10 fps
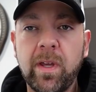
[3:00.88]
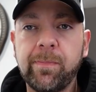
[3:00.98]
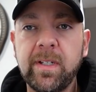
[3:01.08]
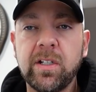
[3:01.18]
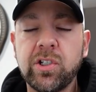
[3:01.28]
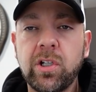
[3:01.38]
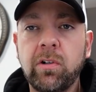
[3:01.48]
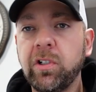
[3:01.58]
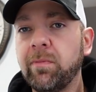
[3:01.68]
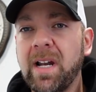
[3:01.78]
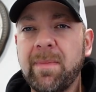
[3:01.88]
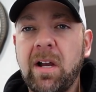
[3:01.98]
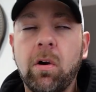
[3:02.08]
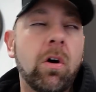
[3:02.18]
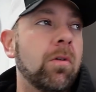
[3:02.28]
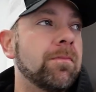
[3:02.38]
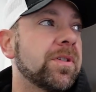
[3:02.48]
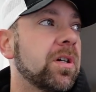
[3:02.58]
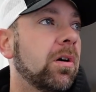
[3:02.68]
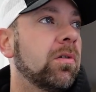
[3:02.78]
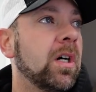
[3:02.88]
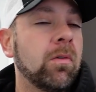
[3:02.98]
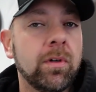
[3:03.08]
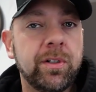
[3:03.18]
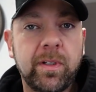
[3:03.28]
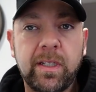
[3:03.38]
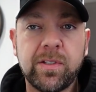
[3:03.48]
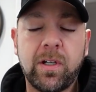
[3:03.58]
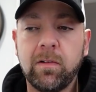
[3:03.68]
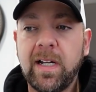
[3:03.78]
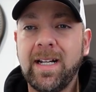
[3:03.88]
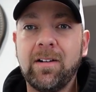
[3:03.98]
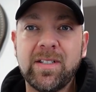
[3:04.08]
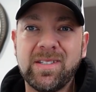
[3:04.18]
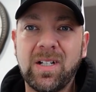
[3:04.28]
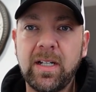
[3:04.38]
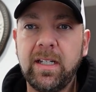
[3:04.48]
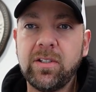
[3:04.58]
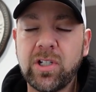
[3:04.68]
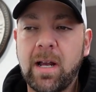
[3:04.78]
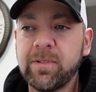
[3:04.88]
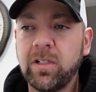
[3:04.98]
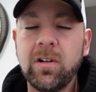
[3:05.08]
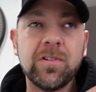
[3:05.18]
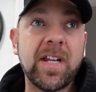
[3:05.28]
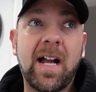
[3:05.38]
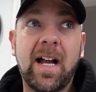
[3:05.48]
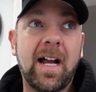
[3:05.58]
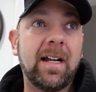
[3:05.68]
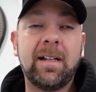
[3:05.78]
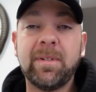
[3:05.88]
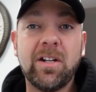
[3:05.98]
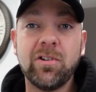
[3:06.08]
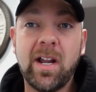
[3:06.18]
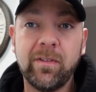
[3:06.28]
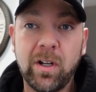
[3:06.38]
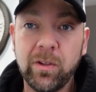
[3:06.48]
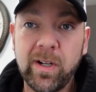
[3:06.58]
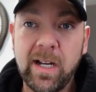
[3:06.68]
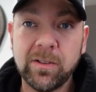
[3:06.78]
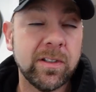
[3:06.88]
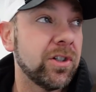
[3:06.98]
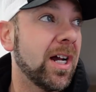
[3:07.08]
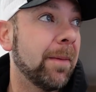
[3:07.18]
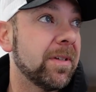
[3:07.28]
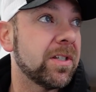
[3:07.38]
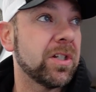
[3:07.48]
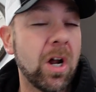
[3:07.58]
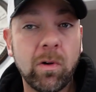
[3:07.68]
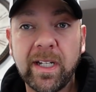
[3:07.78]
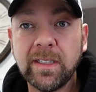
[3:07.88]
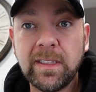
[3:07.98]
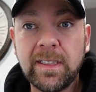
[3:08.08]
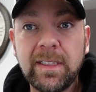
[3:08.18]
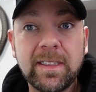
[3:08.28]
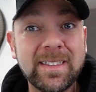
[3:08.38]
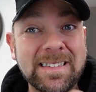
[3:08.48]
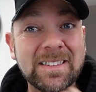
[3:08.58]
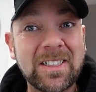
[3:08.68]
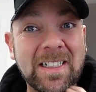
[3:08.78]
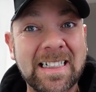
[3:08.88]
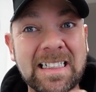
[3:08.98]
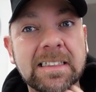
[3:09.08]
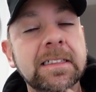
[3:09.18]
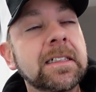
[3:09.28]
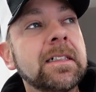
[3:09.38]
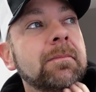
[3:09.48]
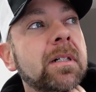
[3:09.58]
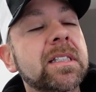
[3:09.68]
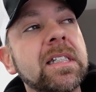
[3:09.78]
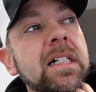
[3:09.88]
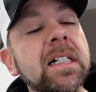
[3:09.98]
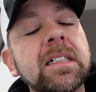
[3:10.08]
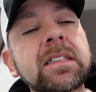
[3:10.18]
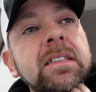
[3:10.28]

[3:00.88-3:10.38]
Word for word: with me to show you, but I'm at home, so we're doing this all right now. It's Sunday, the shop's closed. I'm not driving all the way out to the shop. It's snowing. Sorry, guys. But uh,